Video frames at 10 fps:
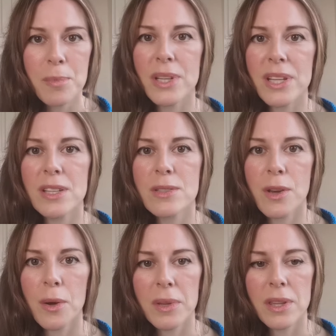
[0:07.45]
anybody who's
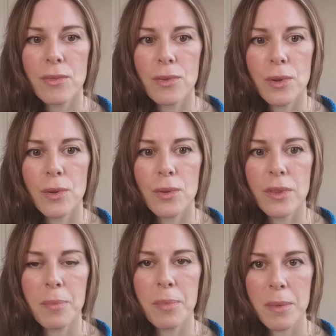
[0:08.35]
going through
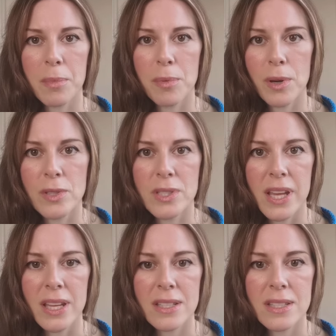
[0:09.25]
the PIP
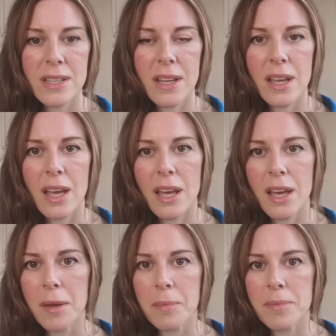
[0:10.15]
process,
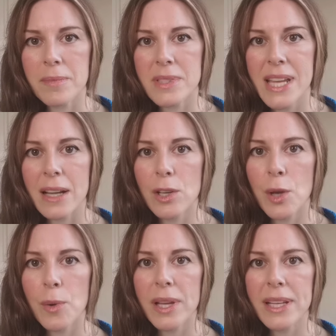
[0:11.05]
um, tell
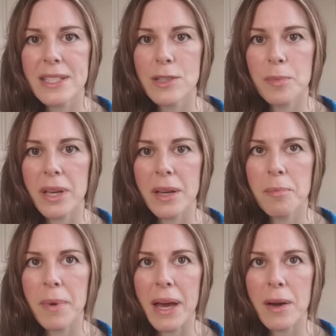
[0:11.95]
you a little bit
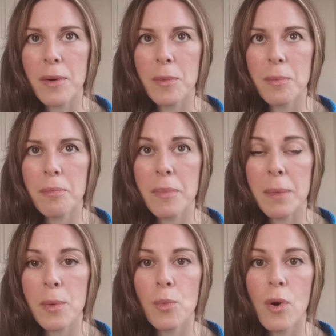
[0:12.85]
about
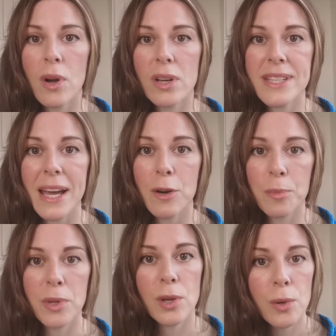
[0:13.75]
maybe what could
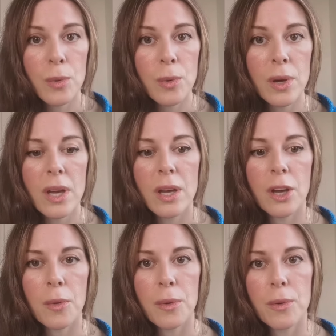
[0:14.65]
help you
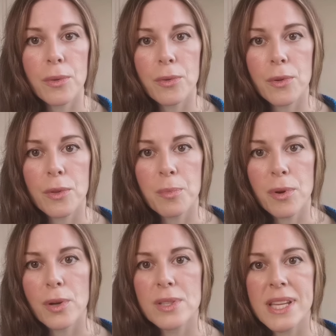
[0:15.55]
go through the
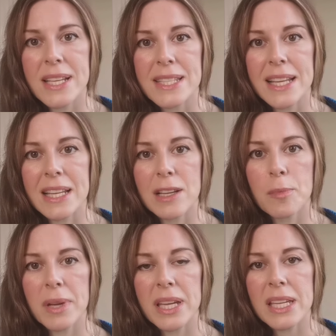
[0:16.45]
process a
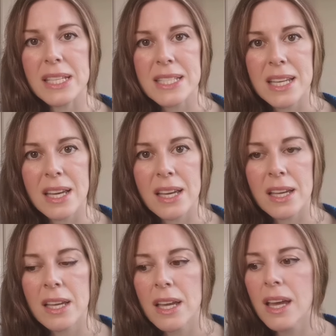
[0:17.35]
little bit
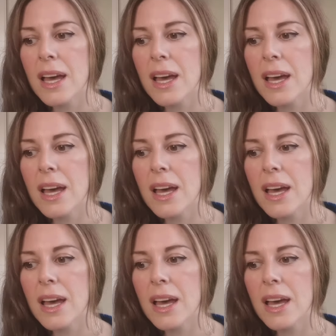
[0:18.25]
easier